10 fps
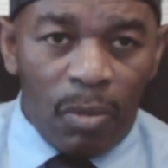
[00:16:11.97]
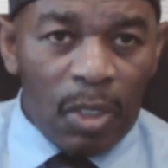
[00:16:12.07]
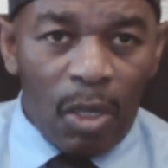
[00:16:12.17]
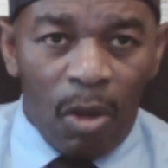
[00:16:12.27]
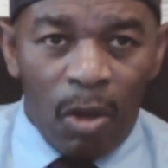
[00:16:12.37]

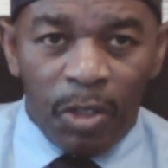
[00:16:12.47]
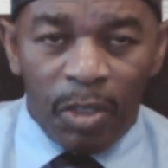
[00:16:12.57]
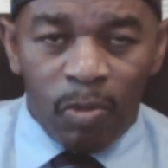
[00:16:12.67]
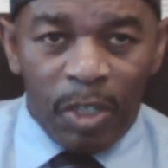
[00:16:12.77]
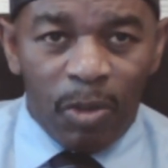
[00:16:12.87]
All this
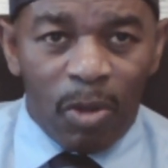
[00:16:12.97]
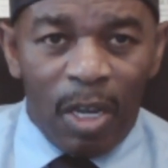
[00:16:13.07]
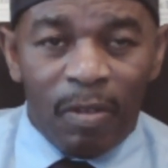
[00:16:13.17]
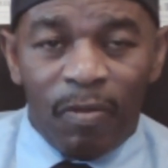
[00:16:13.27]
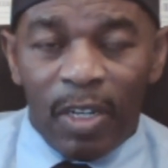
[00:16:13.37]
racial
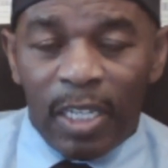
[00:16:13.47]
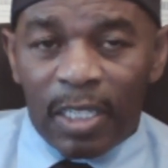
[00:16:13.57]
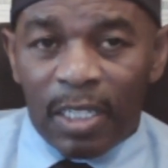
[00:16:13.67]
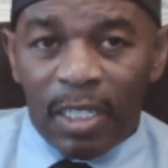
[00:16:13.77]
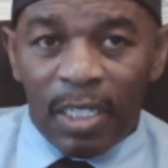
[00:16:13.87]

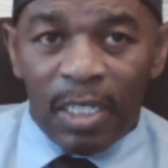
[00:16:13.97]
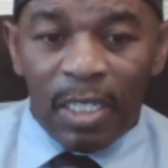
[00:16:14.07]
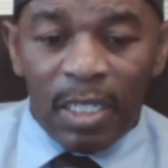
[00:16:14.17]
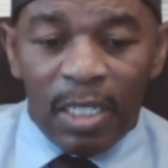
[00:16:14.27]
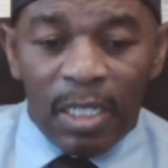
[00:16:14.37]
conflict,
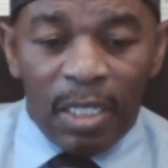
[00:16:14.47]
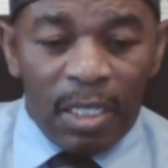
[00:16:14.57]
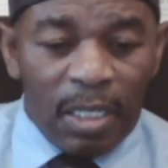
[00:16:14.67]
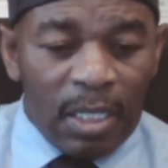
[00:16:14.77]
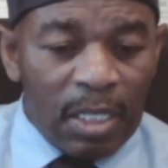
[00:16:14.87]

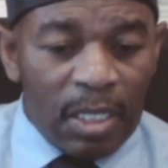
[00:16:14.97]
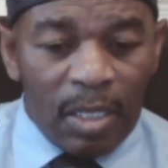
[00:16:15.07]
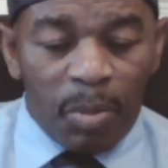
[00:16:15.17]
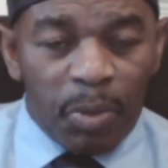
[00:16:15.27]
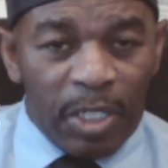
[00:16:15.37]

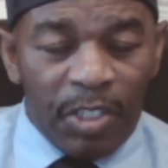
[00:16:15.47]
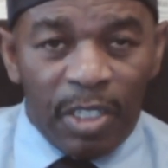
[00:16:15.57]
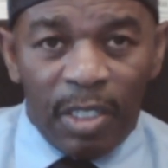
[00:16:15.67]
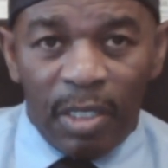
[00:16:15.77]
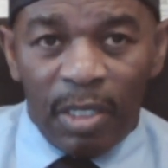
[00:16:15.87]

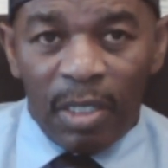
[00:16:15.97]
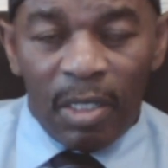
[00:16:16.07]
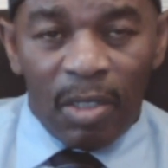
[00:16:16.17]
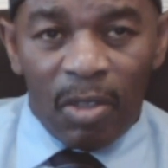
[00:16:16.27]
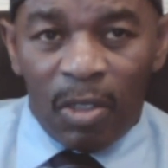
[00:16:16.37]
oppression,
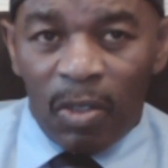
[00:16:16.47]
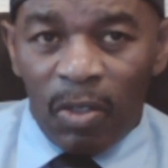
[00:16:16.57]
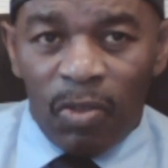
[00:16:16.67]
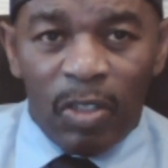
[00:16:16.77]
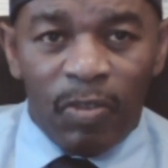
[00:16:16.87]
all this
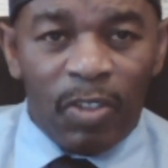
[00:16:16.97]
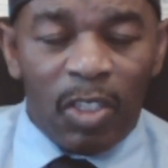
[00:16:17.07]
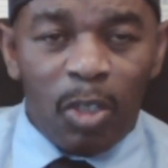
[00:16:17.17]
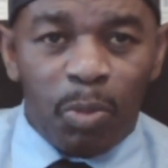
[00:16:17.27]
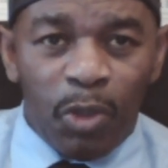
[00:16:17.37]
stuff that they're
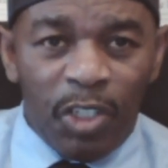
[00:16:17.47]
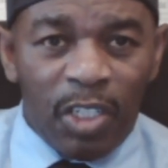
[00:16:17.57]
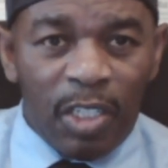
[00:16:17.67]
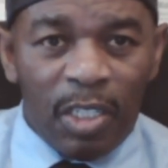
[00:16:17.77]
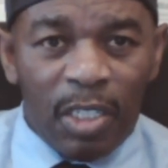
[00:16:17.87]

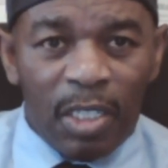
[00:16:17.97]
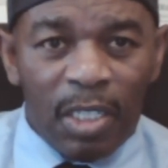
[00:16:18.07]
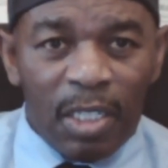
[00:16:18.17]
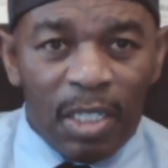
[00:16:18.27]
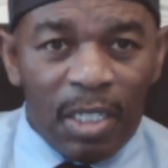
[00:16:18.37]
pushing,
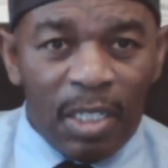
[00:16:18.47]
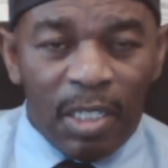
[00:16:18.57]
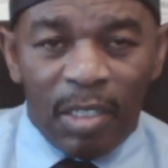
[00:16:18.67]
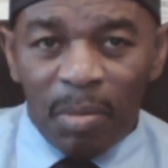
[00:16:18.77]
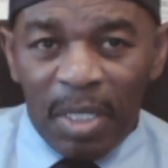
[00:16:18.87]

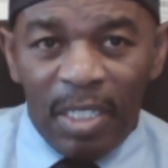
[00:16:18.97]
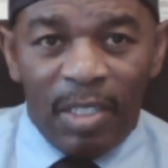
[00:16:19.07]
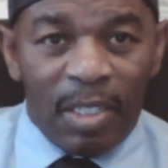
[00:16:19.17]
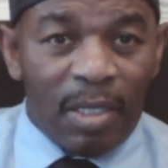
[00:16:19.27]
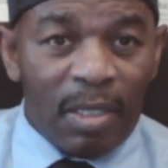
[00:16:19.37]
it's
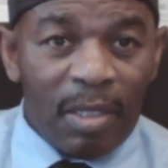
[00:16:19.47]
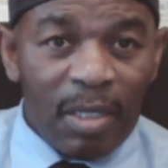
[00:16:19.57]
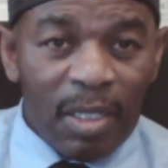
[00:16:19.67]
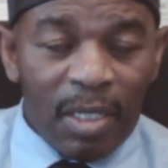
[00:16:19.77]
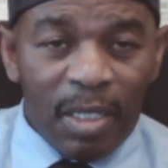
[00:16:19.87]
amazing
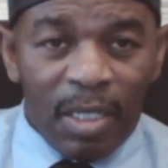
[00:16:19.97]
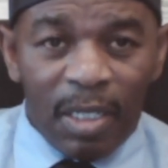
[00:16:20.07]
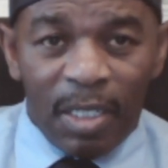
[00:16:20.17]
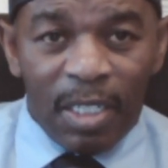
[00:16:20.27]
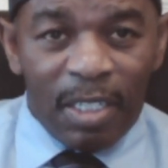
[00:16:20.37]

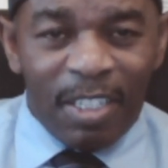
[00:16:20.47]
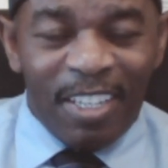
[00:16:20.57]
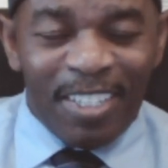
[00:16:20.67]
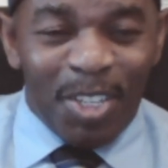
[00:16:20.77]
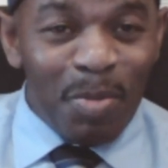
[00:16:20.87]
that
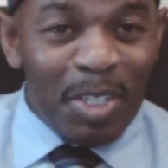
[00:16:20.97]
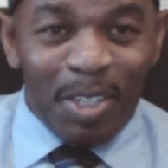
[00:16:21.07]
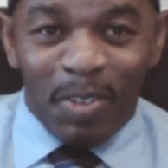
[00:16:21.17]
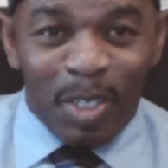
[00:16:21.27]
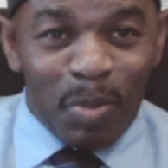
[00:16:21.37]
so much of
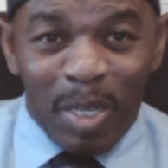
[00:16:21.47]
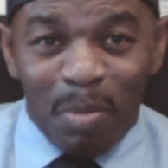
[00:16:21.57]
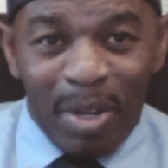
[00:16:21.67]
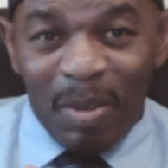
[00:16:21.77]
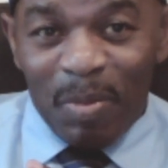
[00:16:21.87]
it is being
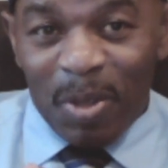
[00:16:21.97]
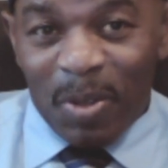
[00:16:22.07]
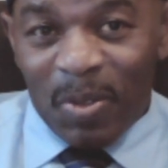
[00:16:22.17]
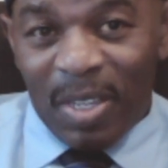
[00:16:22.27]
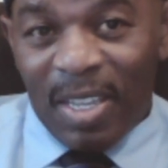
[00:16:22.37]
blamed on
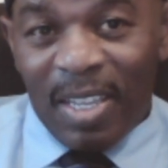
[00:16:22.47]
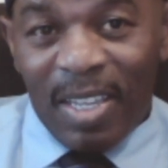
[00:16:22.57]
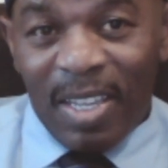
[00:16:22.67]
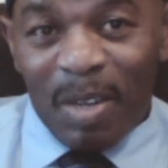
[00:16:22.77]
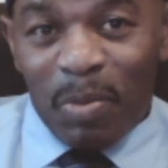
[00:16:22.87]

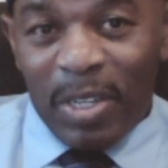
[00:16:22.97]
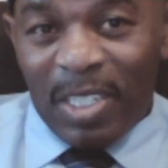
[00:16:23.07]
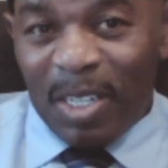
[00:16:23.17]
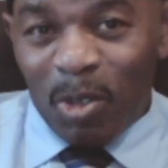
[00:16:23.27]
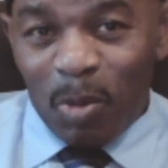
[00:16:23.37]
a
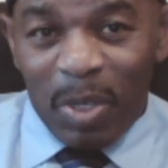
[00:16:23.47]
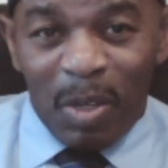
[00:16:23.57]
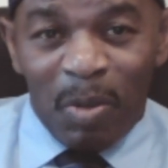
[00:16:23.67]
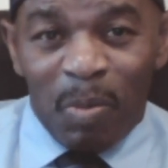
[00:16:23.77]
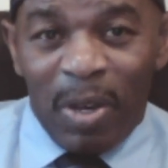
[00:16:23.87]
president who's been
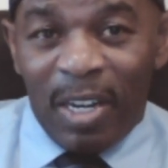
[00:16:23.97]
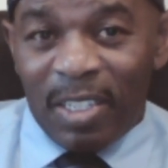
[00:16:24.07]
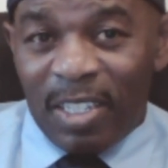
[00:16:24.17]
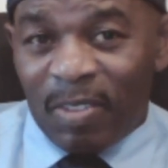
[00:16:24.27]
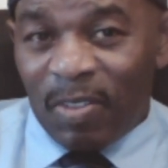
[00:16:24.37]
in
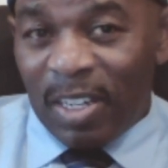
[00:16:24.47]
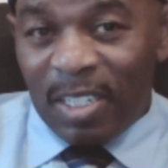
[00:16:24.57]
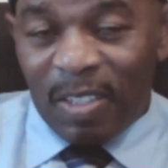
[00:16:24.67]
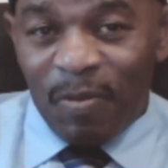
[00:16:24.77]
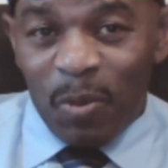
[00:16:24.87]
politics for less
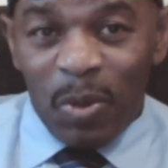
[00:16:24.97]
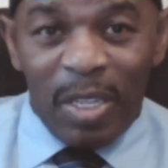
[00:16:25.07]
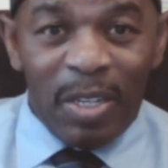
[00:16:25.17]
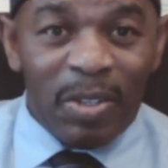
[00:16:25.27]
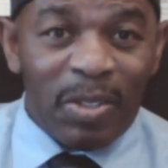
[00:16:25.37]
than 4
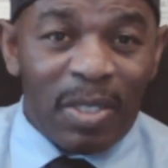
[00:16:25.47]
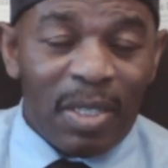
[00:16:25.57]
years.